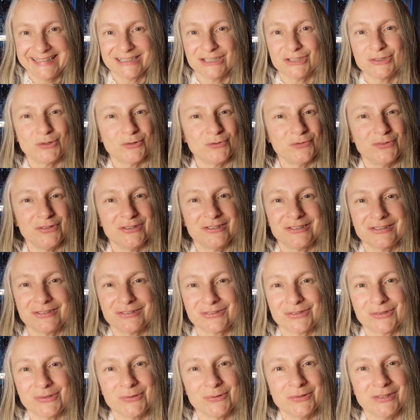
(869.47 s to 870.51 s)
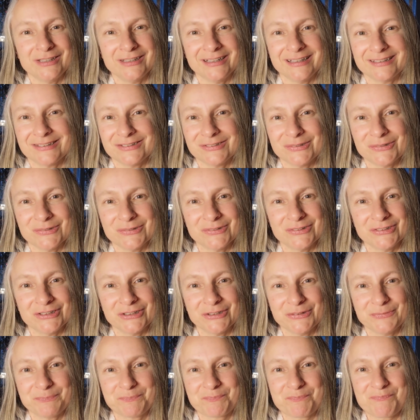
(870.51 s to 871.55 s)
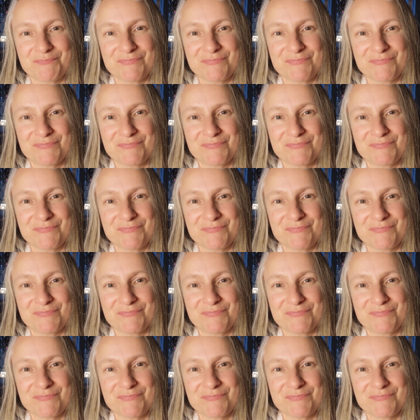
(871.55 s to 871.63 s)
Sophie's just going nuts out there.